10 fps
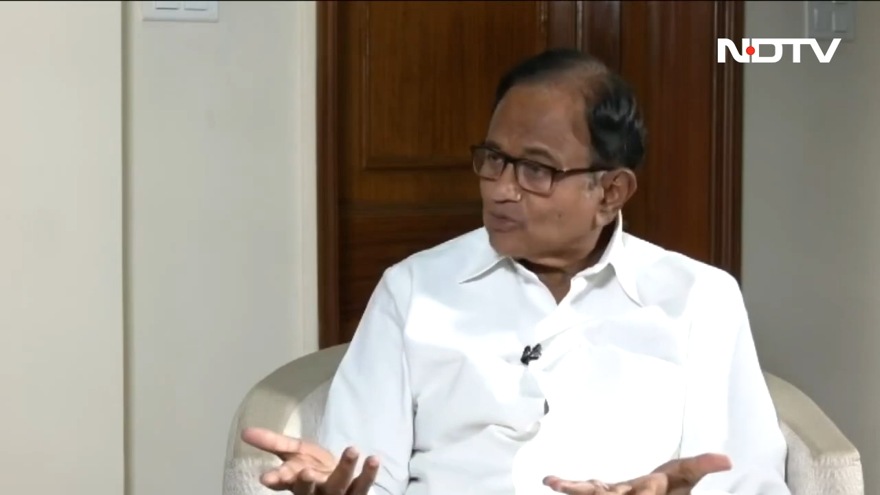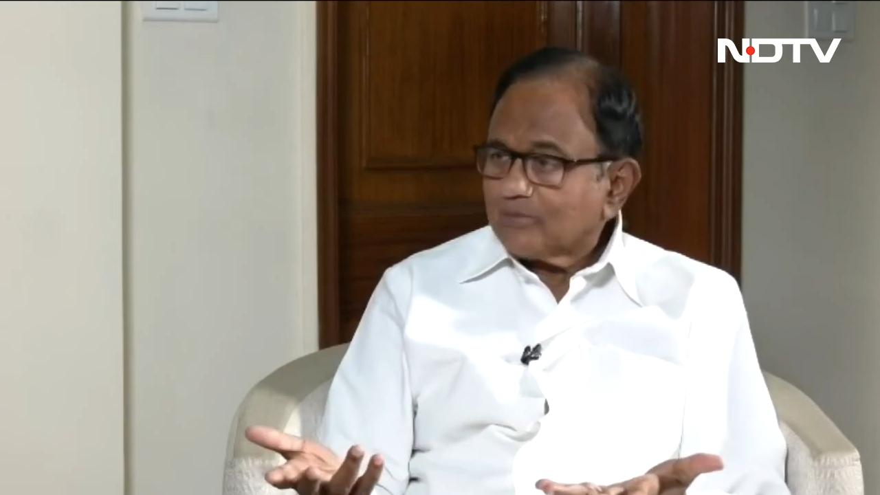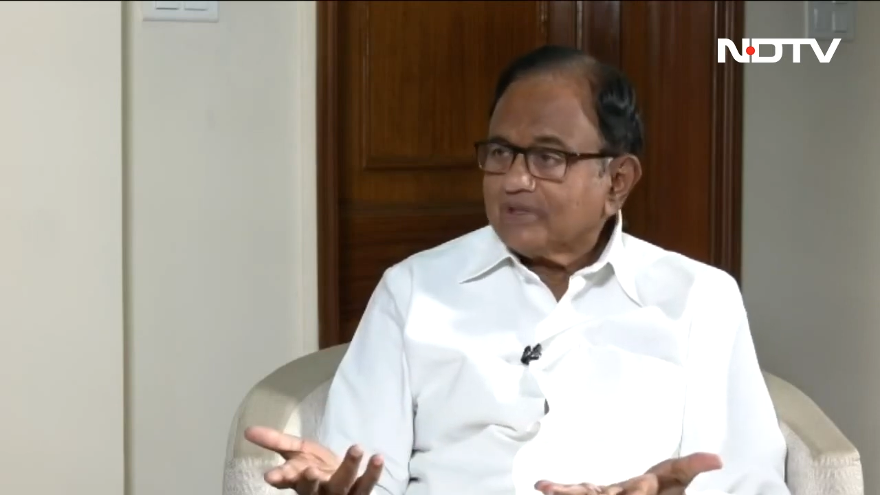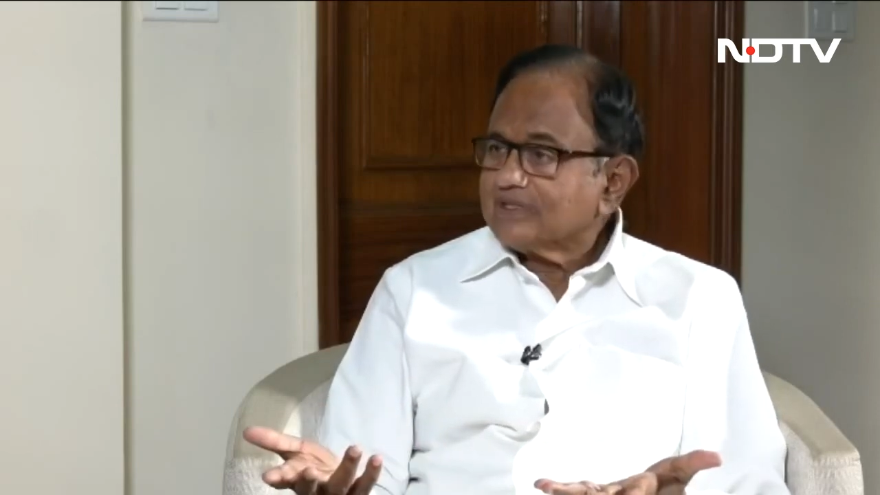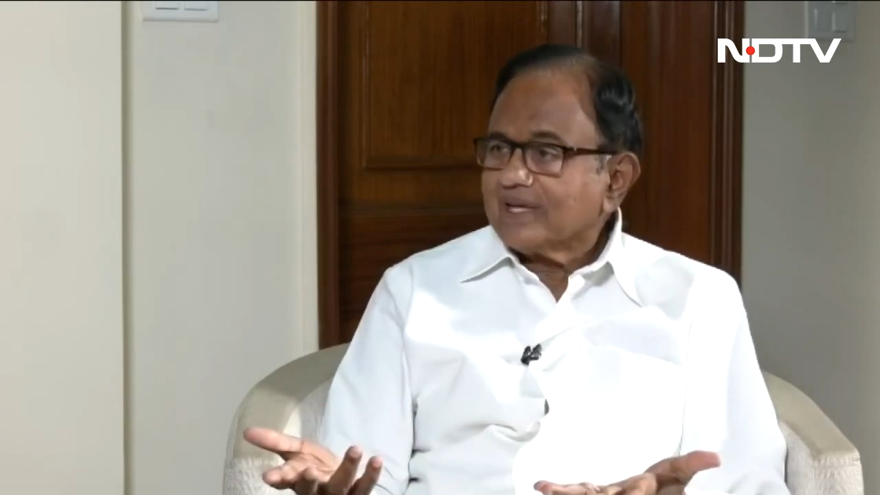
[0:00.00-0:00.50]
to
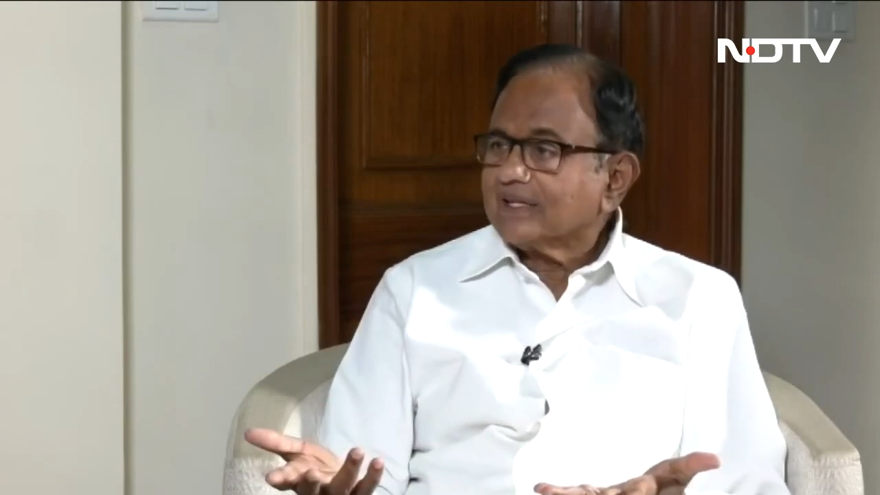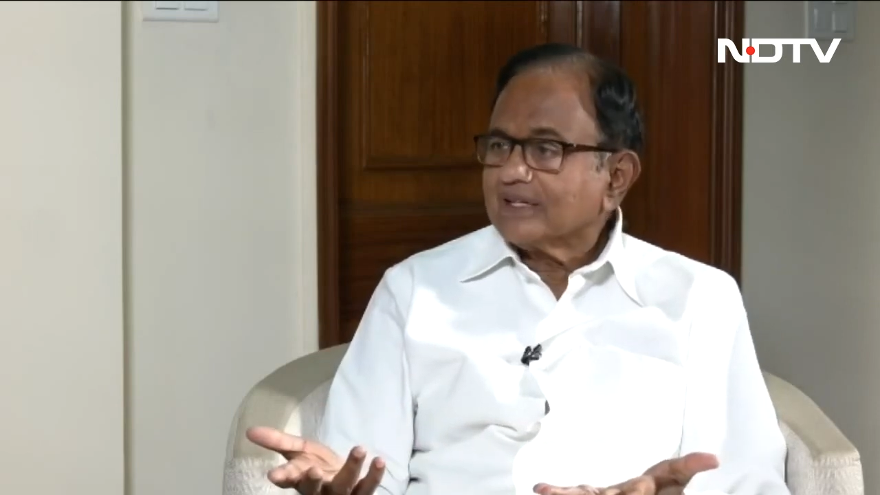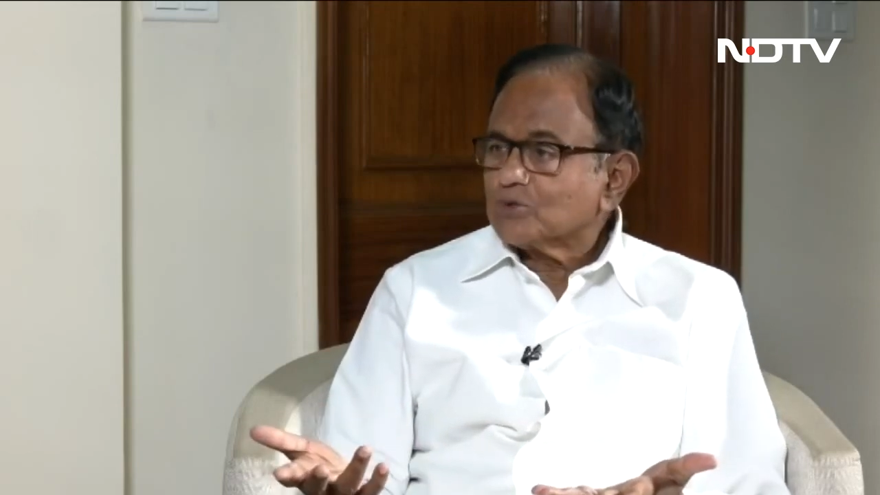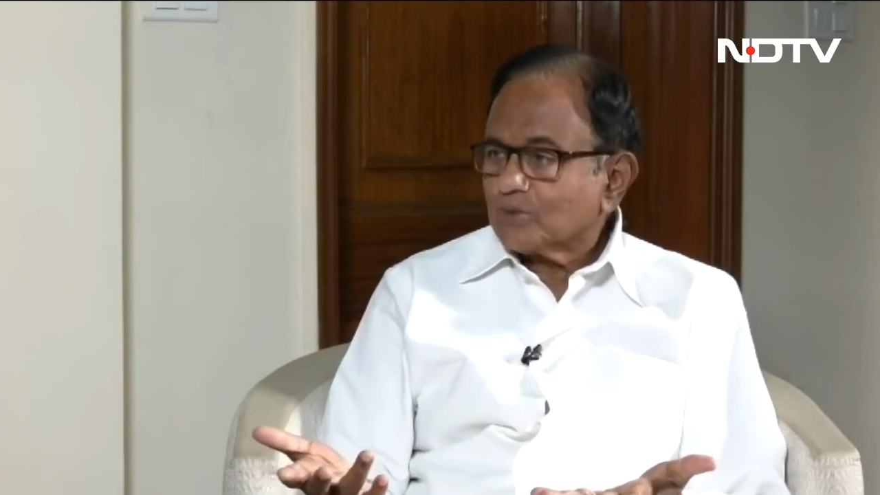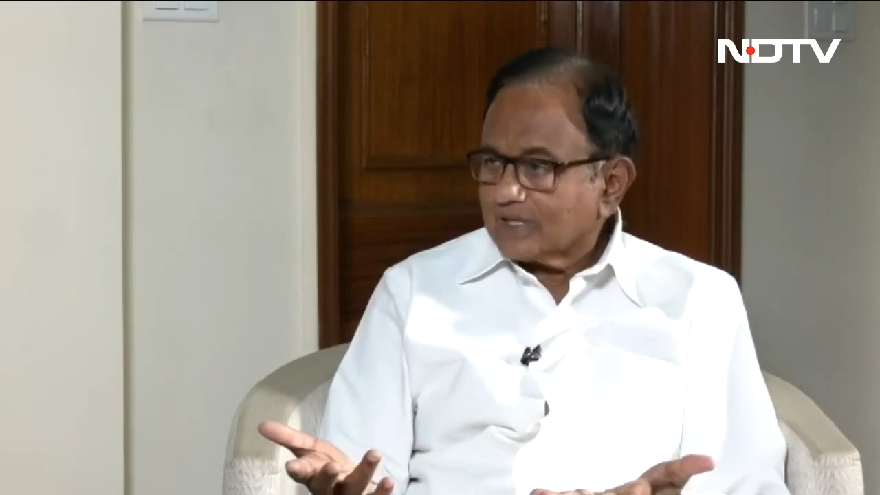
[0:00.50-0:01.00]
have been taken
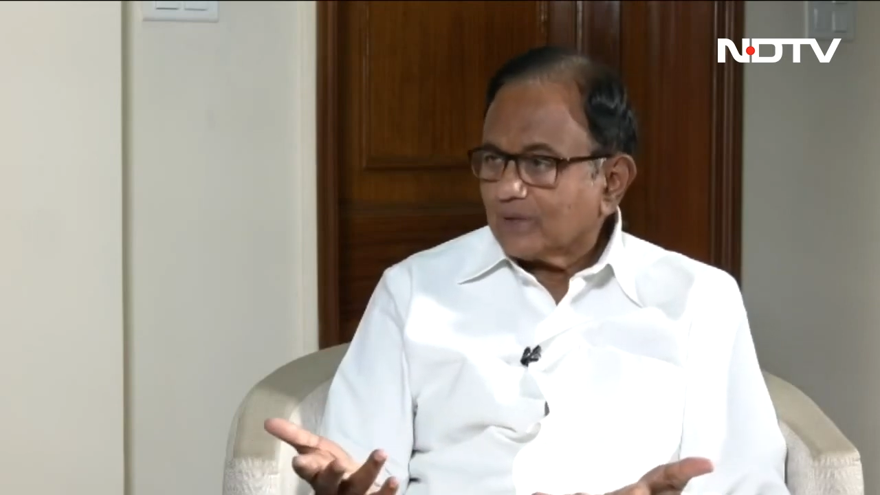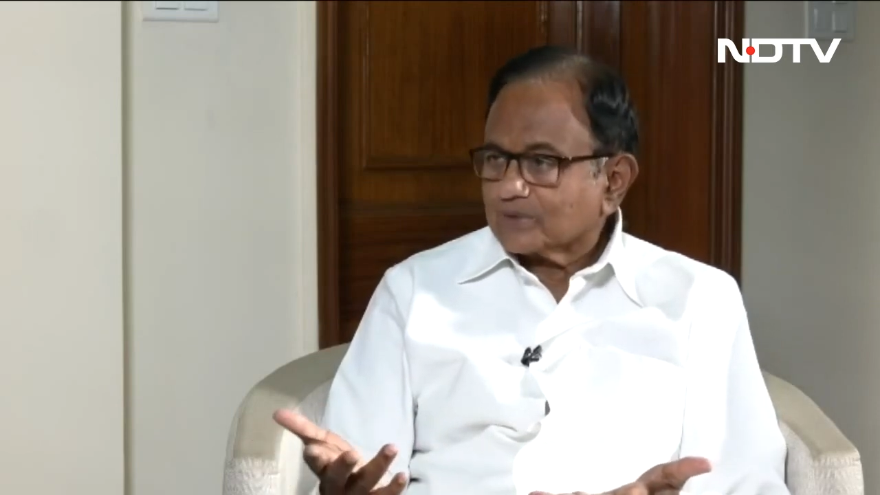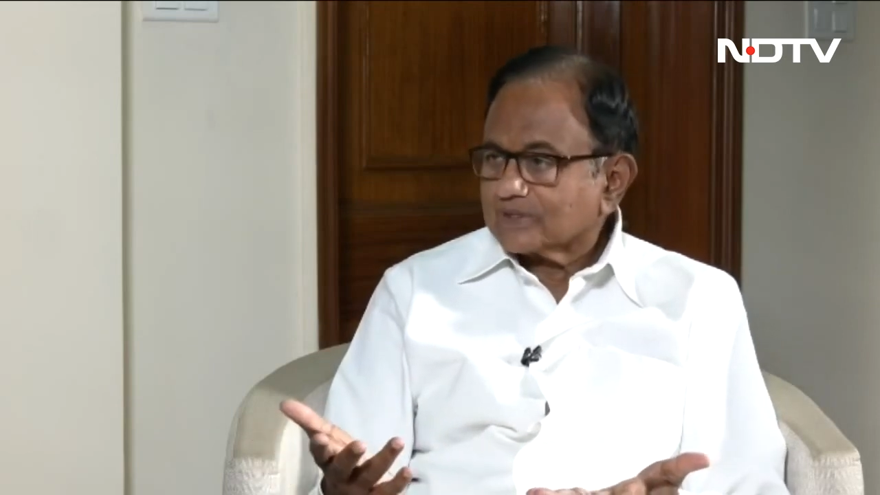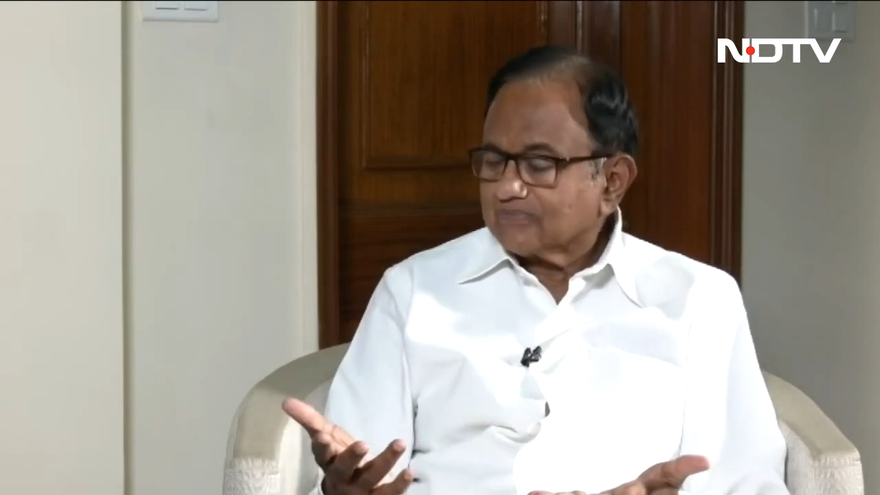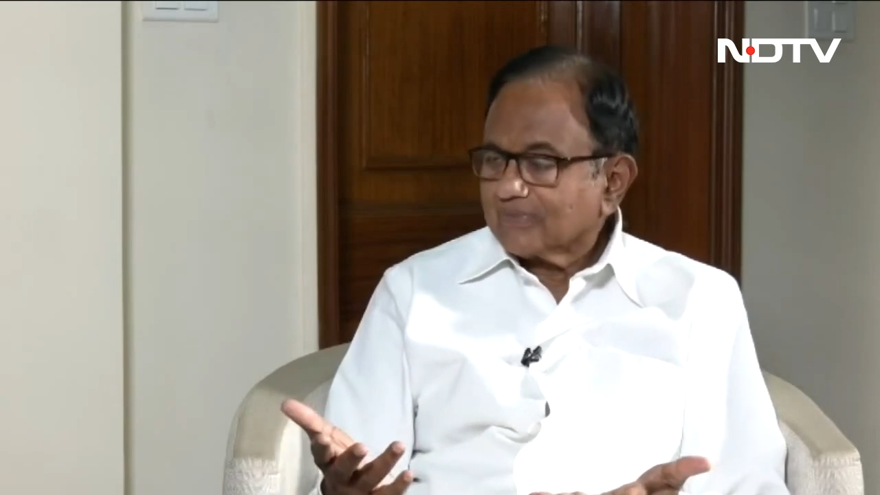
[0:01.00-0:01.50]
into account.